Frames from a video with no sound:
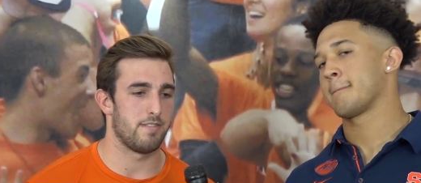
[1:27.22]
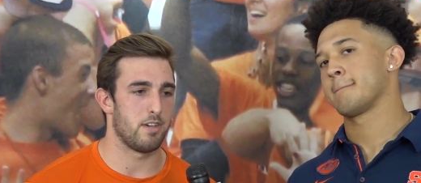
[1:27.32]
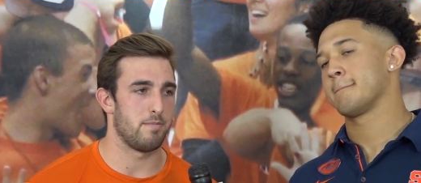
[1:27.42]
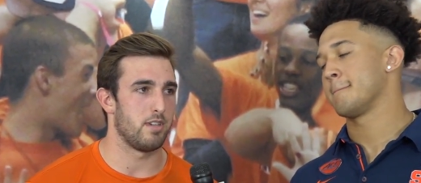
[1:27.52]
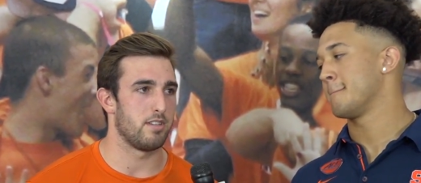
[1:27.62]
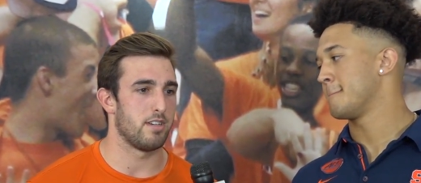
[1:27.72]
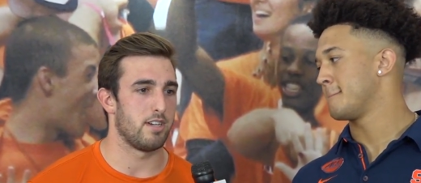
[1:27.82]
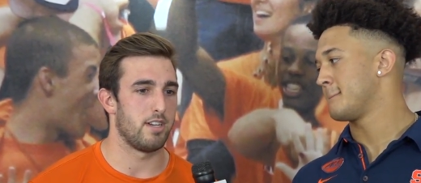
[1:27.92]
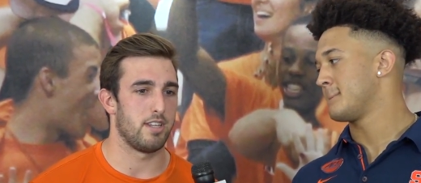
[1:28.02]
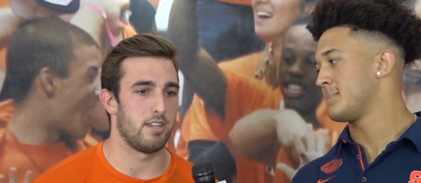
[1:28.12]
Speaker 1: have helped me a
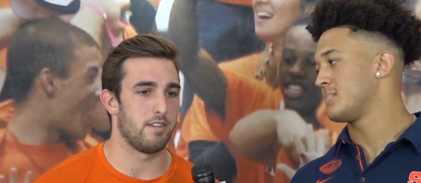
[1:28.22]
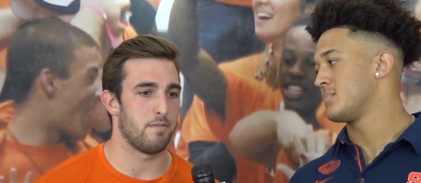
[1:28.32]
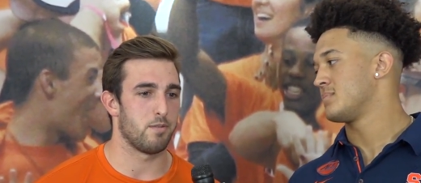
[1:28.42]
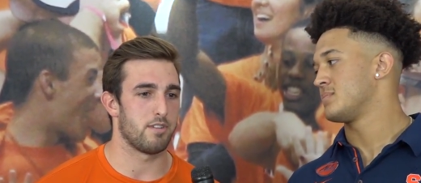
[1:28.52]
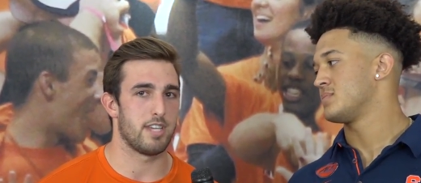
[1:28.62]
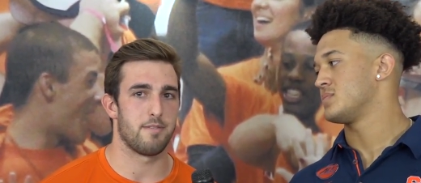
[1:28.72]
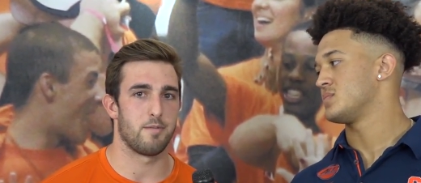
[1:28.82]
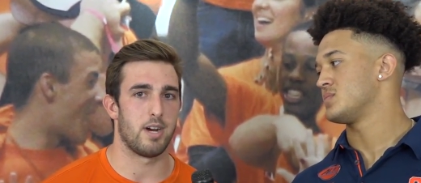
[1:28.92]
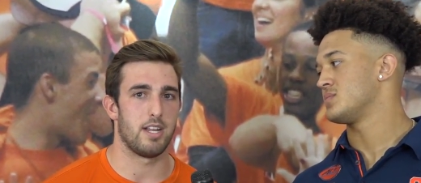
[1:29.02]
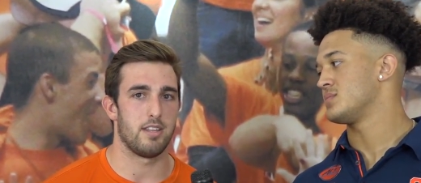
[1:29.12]
ton. And then, of course,
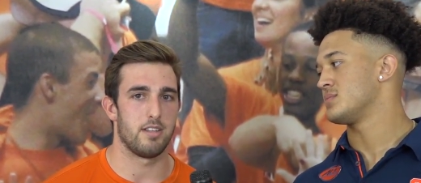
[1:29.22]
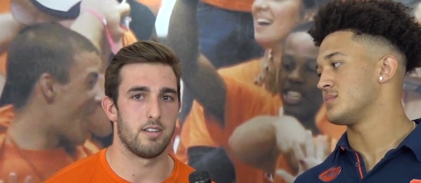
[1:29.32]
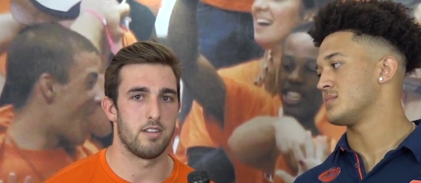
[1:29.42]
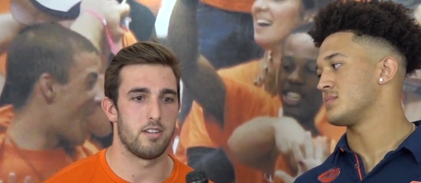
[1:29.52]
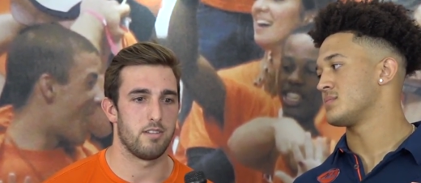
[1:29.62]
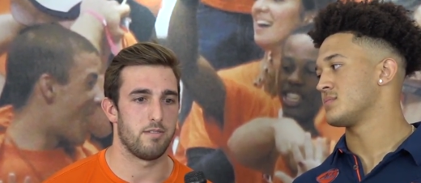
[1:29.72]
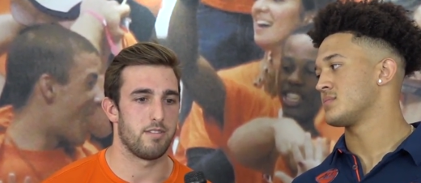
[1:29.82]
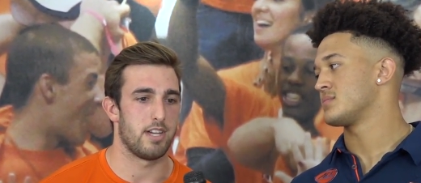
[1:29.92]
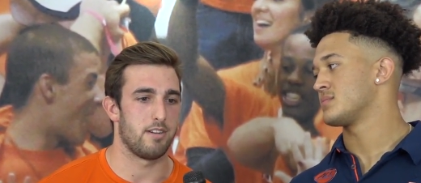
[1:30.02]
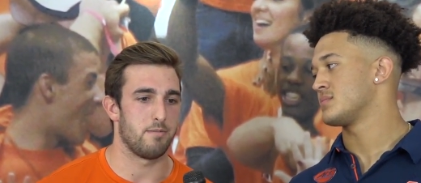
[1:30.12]
having Riley
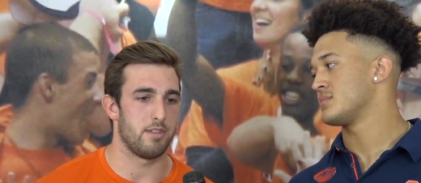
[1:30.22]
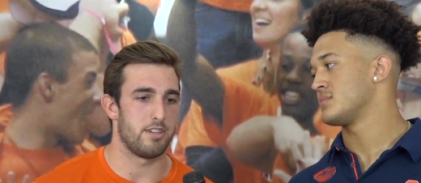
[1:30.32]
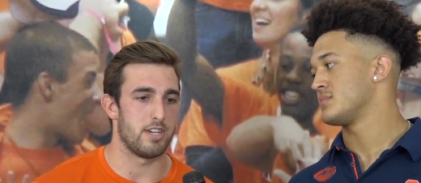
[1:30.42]
who's now with the